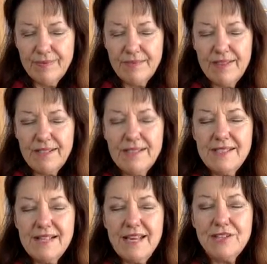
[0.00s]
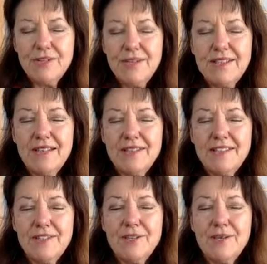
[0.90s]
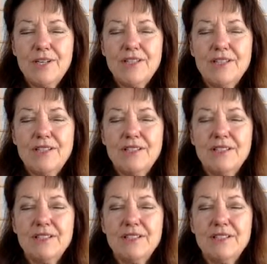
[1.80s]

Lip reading: Let it saturate that situation.